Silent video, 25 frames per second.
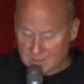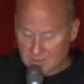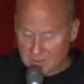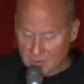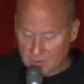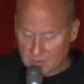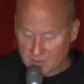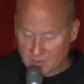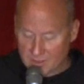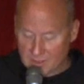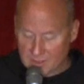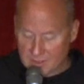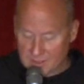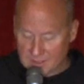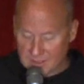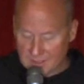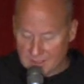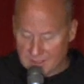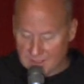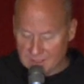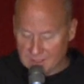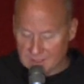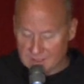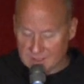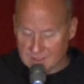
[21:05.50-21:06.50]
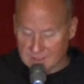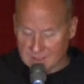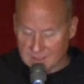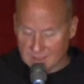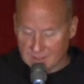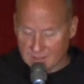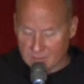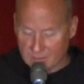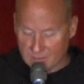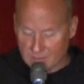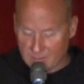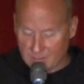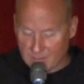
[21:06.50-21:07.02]
Eucharist is a
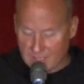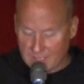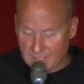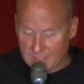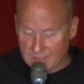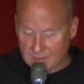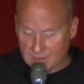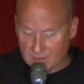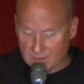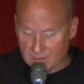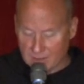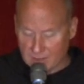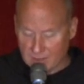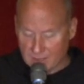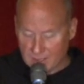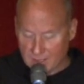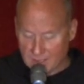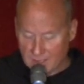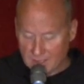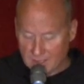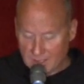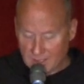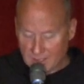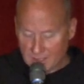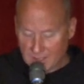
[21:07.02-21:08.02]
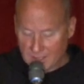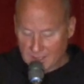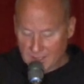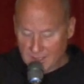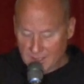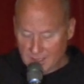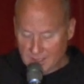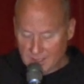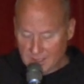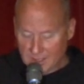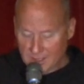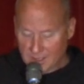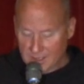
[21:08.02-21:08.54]
reminder.
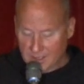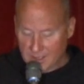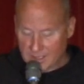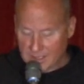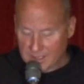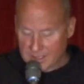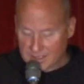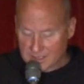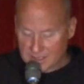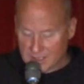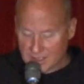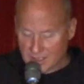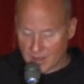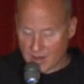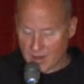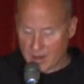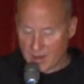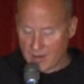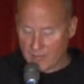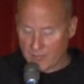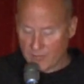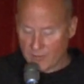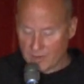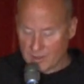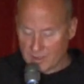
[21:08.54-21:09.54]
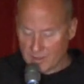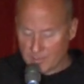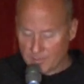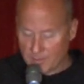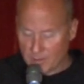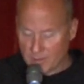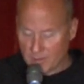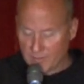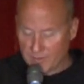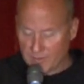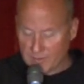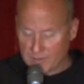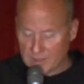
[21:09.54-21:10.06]
Uh, it's the offering, the
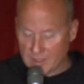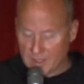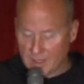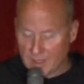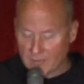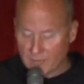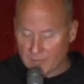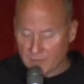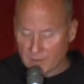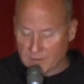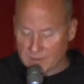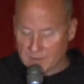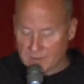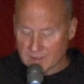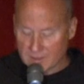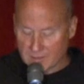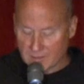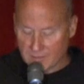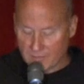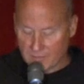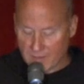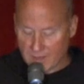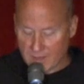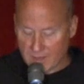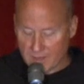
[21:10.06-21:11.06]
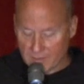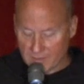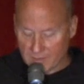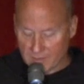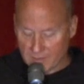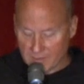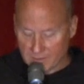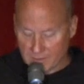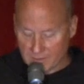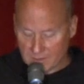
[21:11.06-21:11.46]
perfect offering to the Father.